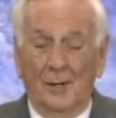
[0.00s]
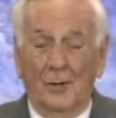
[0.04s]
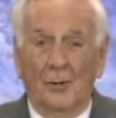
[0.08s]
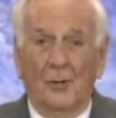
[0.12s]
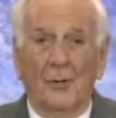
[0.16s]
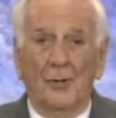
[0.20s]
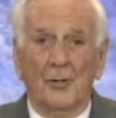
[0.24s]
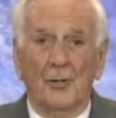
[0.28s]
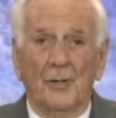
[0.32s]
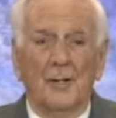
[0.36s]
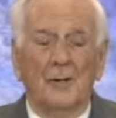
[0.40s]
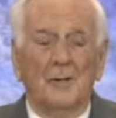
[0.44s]

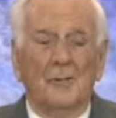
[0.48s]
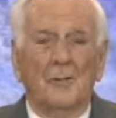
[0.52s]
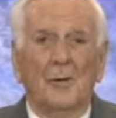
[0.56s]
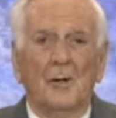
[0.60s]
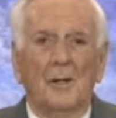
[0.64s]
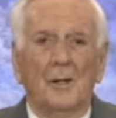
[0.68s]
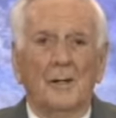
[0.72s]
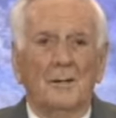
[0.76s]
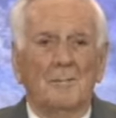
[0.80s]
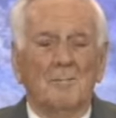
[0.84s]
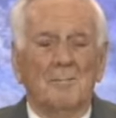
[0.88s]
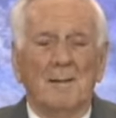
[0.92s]
the Lord,
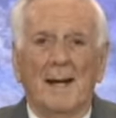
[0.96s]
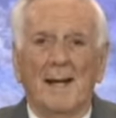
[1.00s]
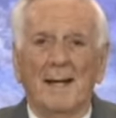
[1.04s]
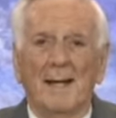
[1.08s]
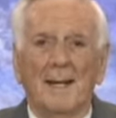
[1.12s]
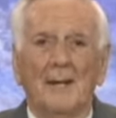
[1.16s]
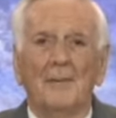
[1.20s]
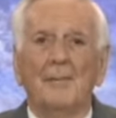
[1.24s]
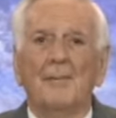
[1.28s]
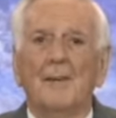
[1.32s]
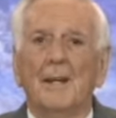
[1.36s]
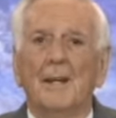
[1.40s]
what
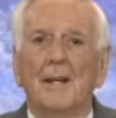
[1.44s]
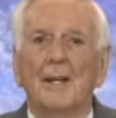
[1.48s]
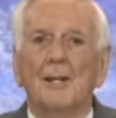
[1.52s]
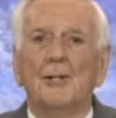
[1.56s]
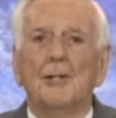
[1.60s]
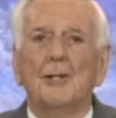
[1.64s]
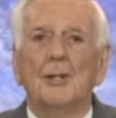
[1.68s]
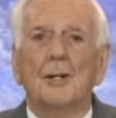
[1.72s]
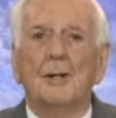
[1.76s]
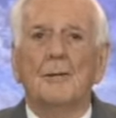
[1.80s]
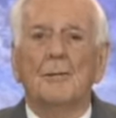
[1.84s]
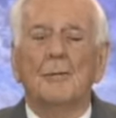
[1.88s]
my
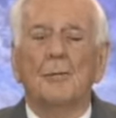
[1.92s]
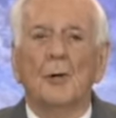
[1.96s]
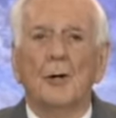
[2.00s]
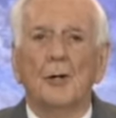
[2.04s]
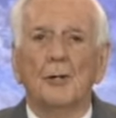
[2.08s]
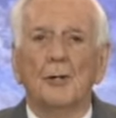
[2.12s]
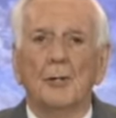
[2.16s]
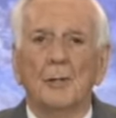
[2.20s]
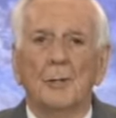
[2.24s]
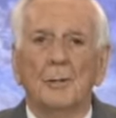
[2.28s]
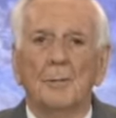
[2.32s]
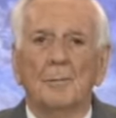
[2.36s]
definition
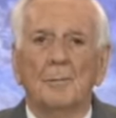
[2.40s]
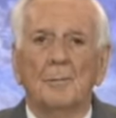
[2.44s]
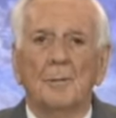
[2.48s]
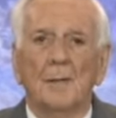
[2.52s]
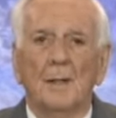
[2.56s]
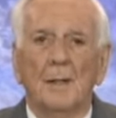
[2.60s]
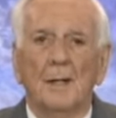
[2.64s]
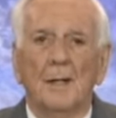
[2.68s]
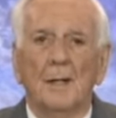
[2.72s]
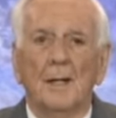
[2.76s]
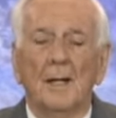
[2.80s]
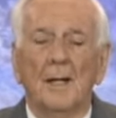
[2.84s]
of
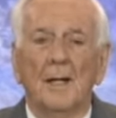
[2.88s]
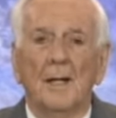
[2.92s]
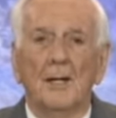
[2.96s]
worship